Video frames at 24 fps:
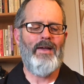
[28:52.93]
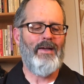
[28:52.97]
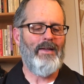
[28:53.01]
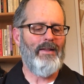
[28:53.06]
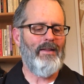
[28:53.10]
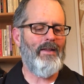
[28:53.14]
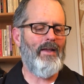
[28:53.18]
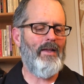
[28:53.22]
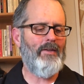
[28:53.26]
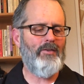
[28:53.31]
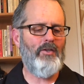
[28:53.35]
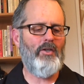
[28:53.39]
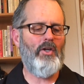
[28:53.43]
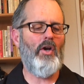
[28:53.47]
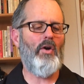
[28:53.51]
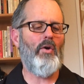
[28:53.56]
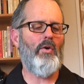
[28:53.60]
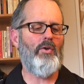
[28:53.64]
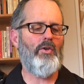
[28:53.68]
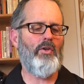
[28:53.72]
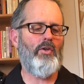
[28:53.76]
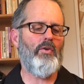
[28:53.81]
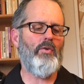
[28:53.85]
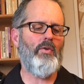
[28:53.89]
Let's
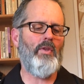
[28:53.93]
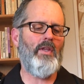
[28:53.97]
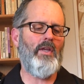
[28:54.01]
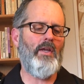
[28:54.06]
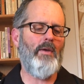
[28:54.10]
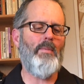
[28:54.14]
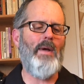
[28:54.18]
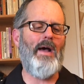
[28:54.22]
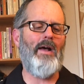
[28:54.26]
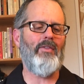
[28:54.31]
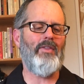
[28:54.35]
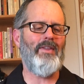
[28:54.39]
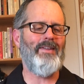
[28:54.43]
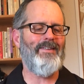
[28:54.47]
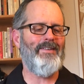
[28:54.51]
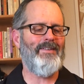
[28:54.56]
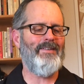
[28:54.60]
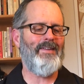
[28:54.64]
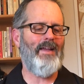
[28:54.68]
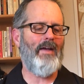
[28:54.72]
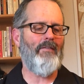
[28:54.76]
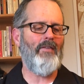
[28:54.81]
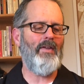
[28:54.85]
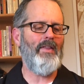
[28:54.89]
go to about the
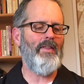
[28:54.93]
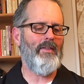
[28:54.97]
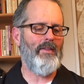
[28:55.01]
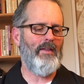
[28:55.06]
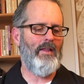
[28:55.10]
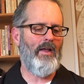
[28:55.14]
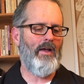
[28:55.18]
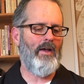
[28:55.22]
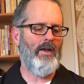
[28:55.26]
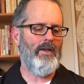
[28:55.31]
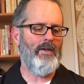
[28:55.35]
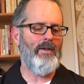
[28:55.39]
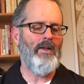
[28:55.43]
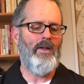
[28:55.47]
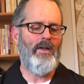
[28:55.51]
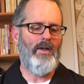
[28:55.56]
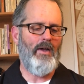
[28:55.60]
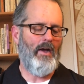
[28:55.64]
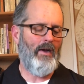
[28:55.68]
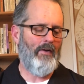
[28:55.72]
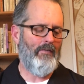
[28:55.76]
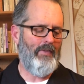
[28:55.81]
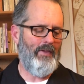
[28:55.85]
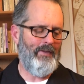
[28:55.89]
7th line
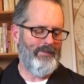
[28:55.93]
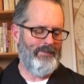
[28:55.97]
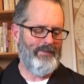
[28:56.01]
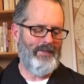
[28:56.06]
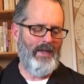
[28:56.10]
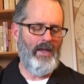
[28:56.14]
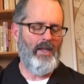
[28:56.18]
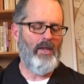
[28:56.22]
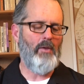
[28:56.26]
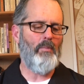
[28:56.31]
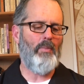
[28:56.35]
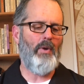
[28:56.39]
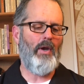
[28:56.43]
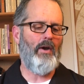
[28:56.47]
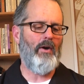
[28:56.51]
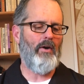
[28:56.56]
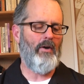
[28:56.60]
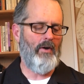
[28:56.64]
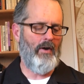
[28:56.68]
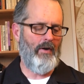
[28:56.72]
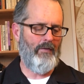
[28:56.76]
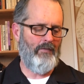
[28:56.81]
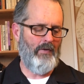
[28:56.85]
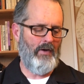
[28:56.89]
of the second
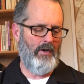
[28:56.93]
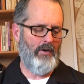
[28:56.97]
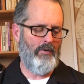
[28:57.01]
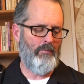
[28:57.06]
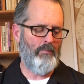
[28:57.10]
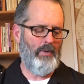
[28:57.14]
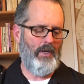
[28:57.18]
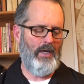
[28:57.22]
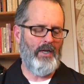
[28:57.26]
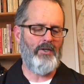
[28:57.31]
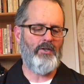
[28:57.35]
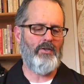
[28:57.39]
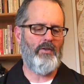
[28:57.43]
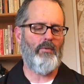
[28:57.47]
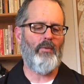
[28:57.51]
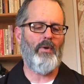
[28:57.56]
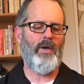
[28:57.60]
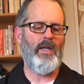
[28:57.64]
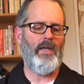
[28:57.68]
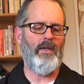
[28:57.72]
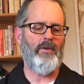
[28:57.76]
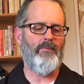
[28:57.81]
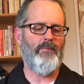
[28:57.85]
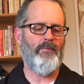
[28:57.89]
paragraph on page
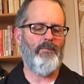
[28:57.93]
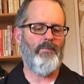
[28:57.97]
3.